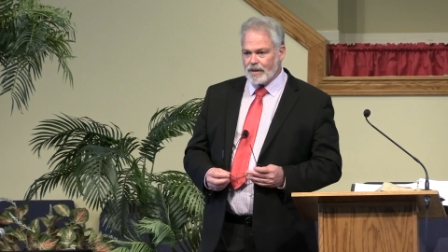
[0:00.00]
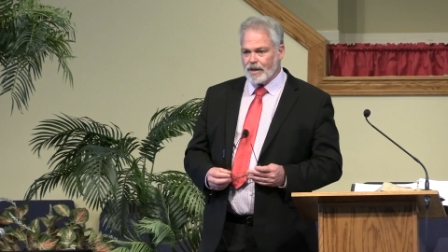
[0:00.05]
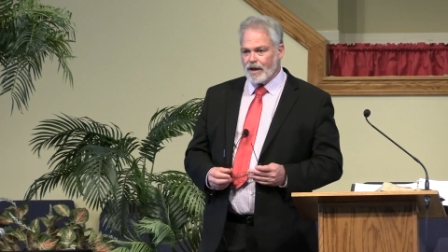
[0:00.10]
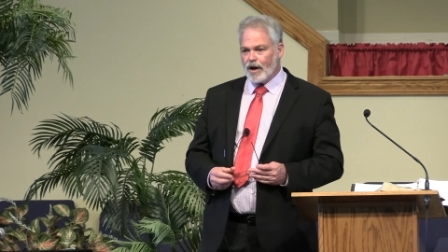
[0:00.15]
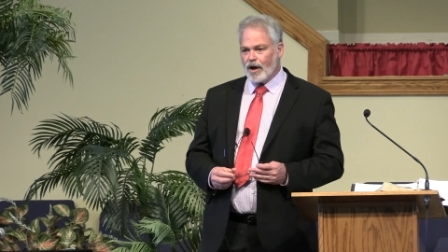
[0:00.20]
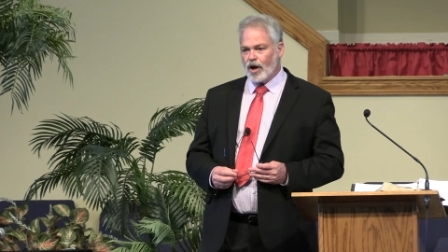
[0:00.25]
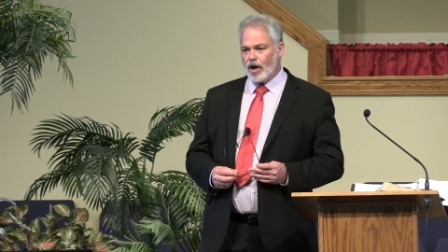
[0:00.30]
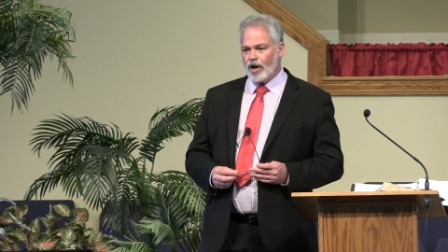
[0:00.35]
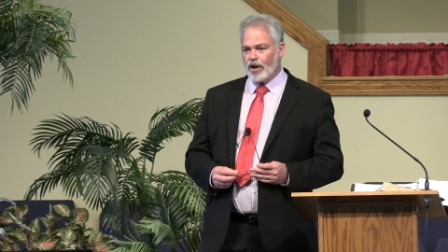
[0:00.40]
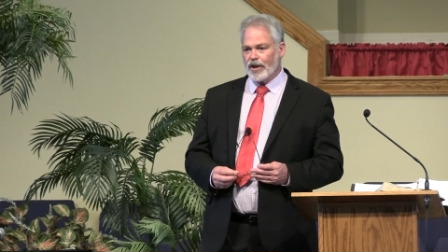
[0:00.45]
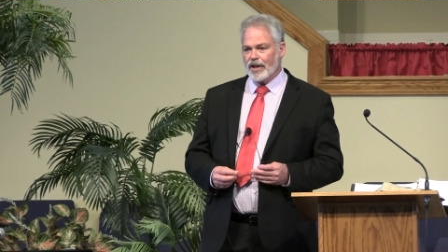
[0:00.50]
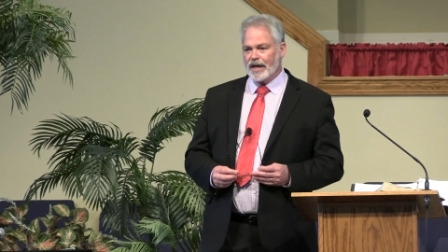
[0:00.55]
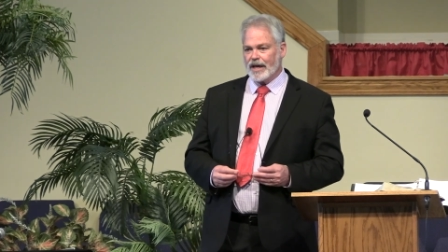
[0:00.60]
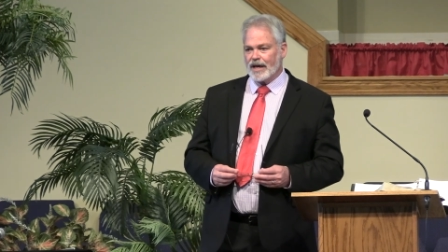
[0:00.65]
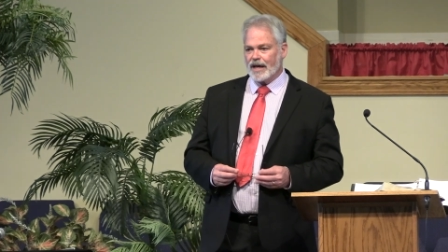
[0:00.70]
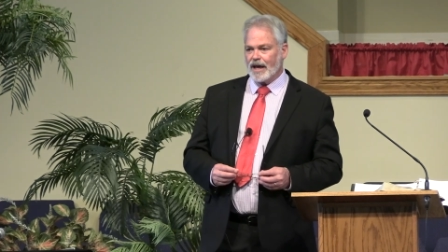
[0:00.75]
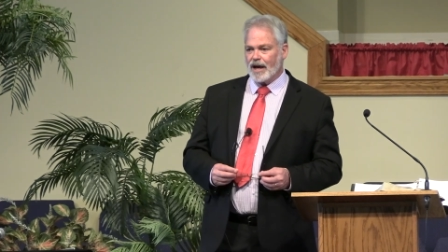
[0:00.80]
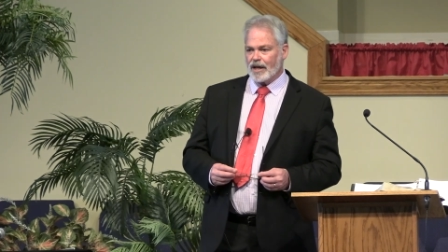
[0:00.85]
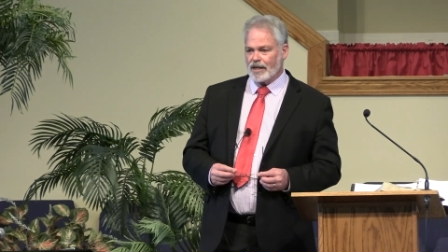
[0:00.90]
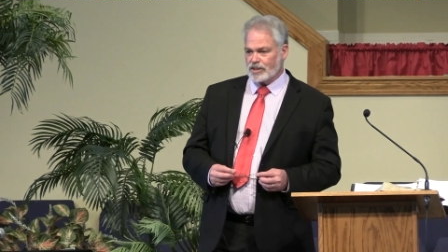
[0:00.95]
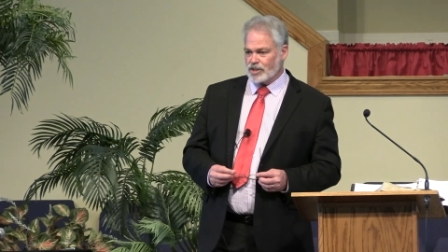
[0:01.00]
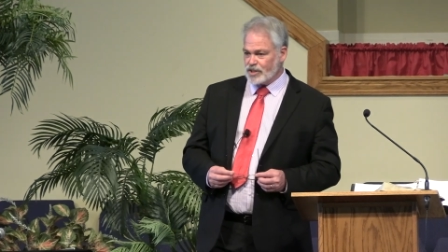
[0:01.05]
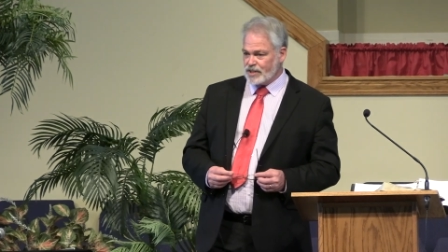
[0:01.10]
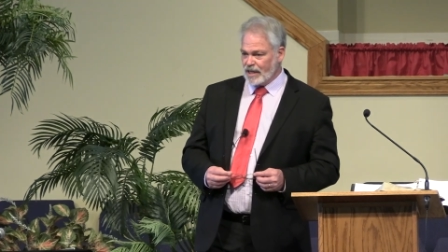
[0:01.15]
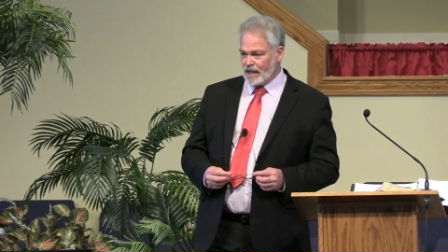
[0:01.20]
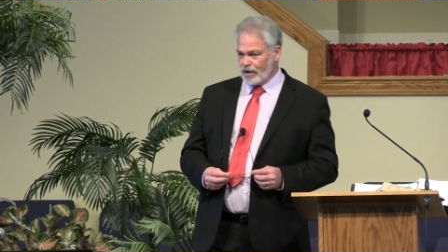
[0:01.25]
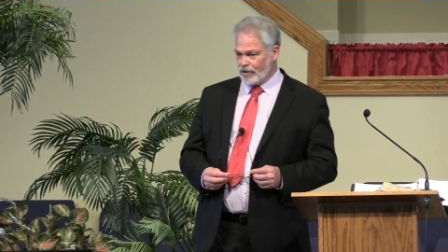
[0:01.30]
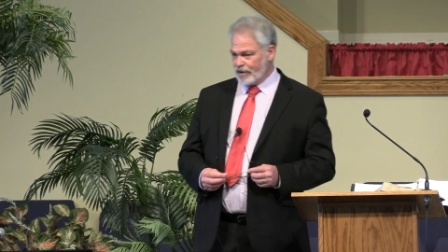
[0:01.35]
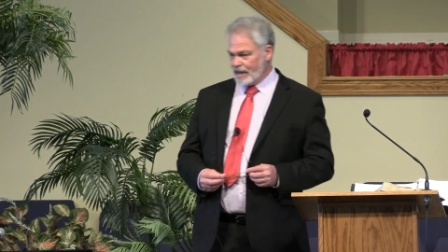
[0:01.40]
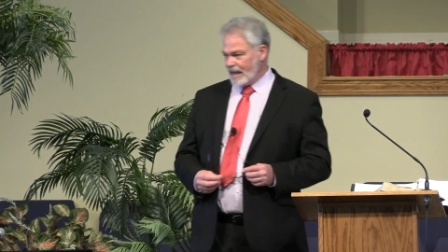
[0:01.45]
on, uh, on a
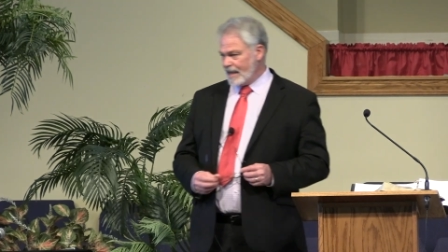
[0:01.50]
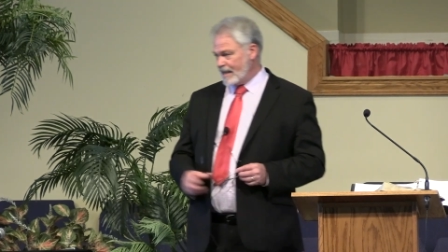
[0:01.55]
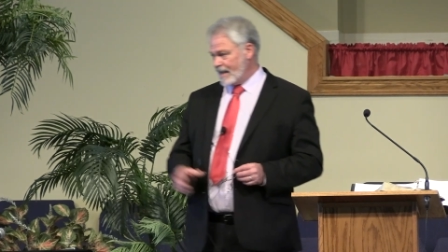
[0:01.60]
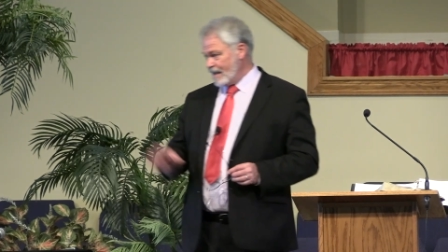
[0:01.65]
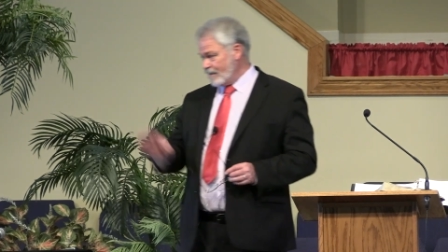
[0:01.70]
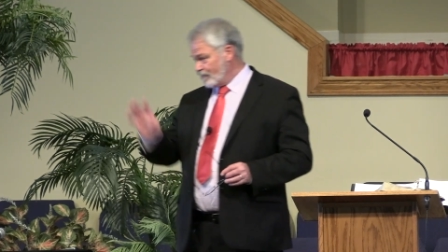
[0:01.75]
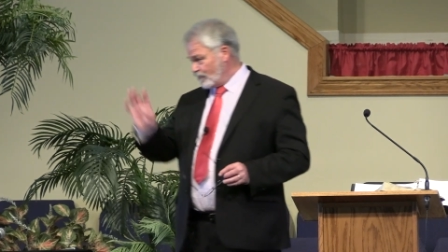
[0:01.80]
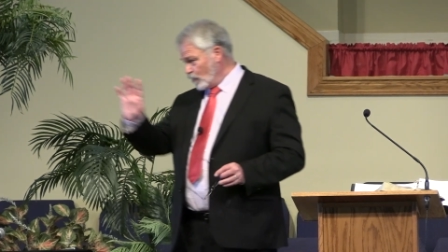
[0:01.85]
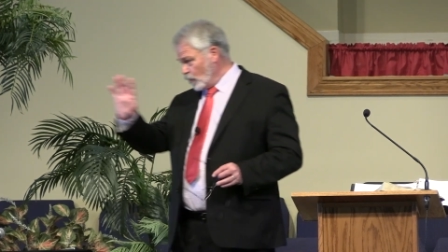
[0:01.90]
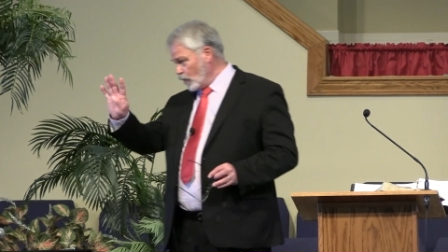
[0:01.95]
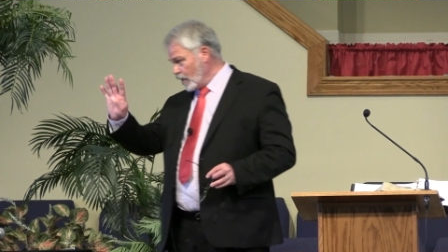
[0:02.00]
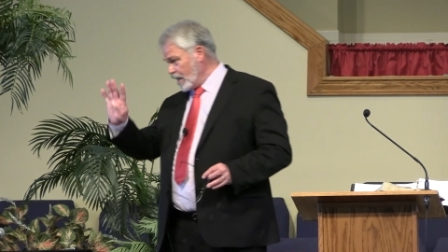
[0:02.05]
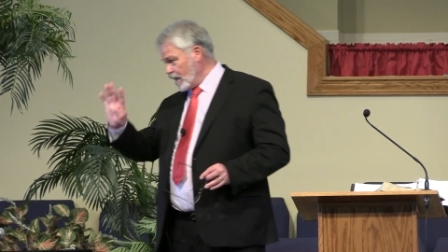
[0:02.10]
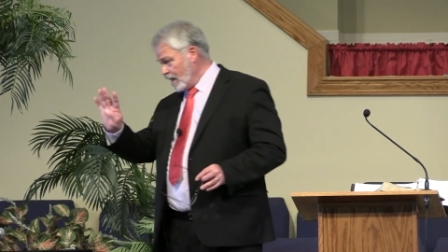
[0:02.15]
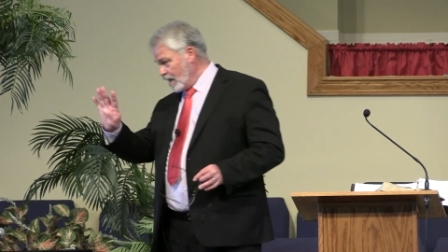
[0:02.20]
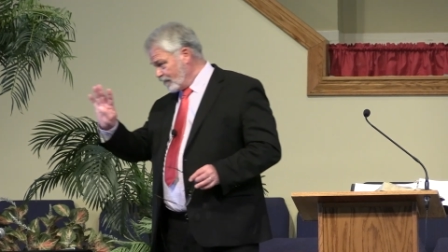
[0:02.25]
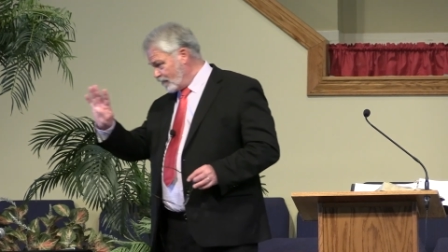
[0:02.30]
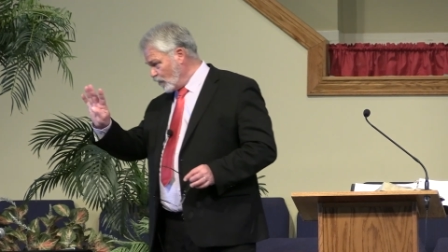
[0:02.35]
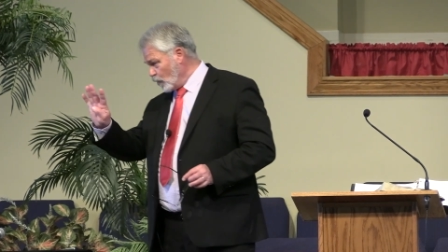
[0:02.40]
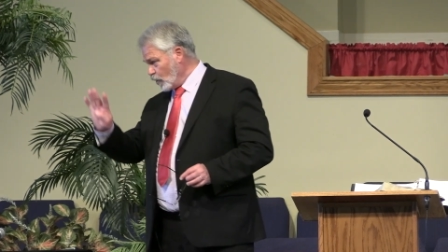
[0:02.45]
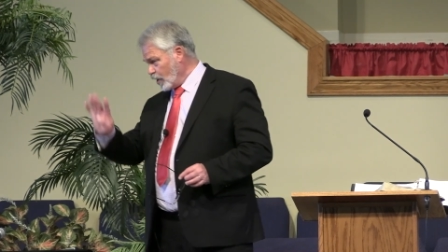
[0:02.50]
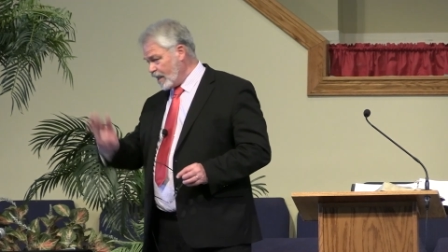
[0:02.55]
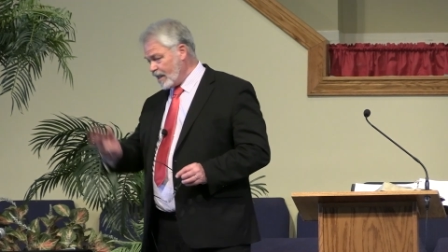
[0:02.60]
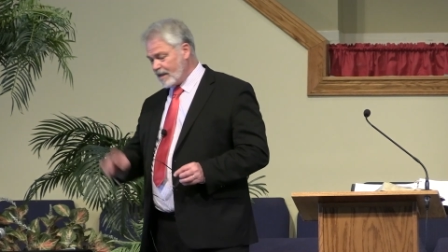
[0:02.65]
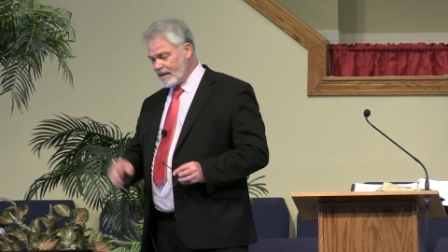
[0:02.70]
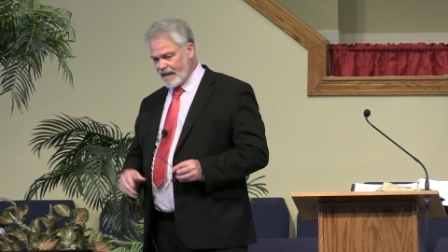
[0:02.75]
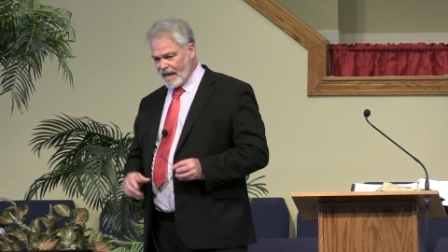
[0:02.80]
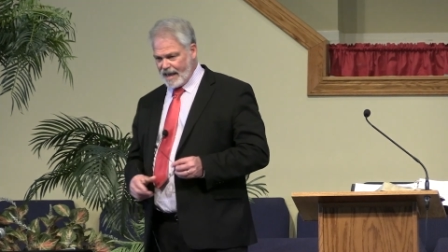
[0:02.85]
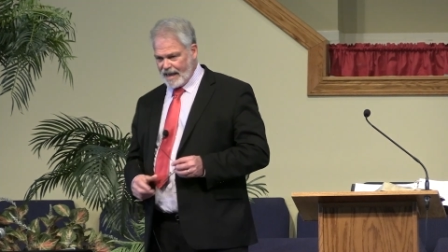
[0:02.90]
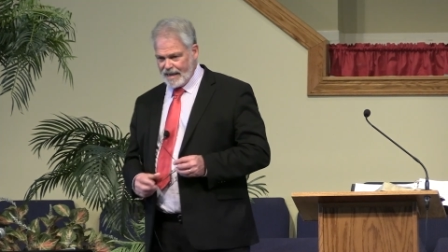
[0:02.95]
stellar day, he had four, uh, four
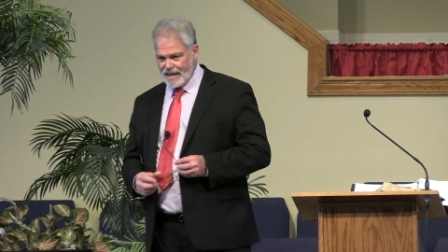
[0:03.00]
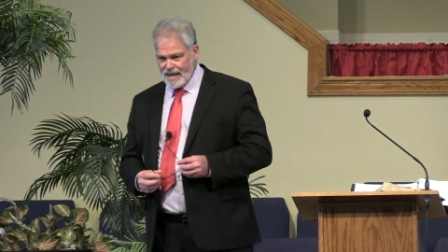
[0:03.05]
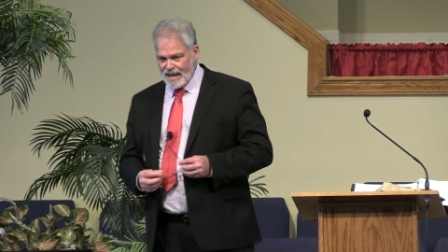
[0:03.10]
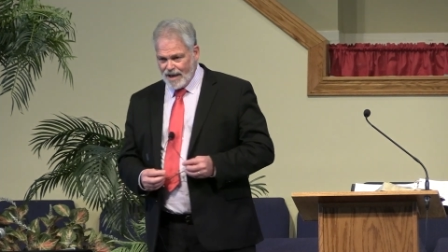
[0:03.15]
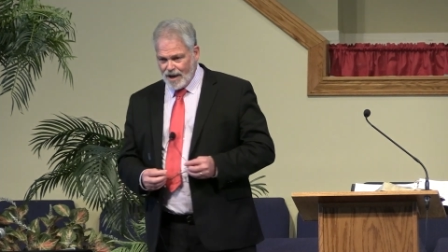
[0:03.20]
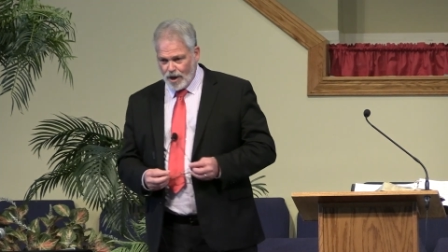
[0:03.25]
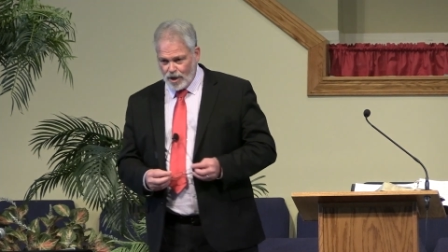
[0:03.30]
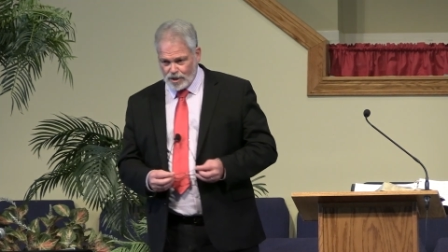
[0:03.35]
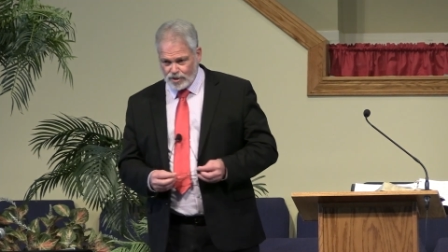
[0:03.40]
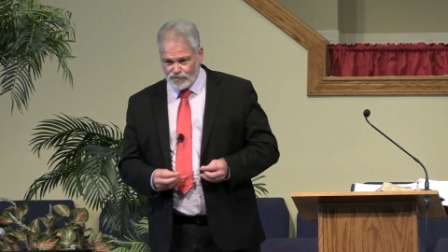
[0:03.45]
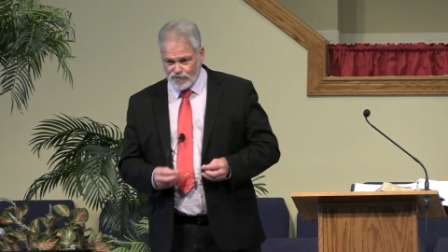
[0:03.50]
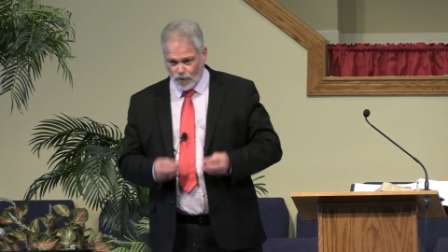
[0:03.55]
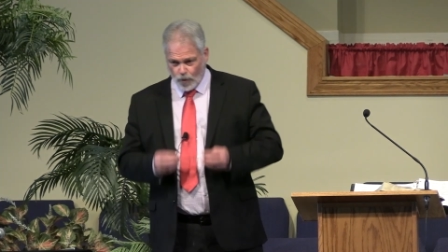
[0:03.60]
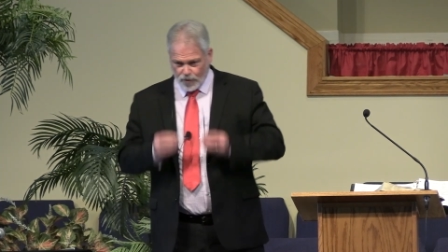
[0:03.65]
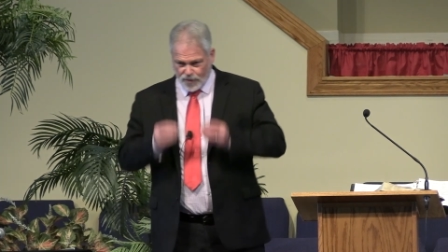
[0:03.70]
hit day. On his fourth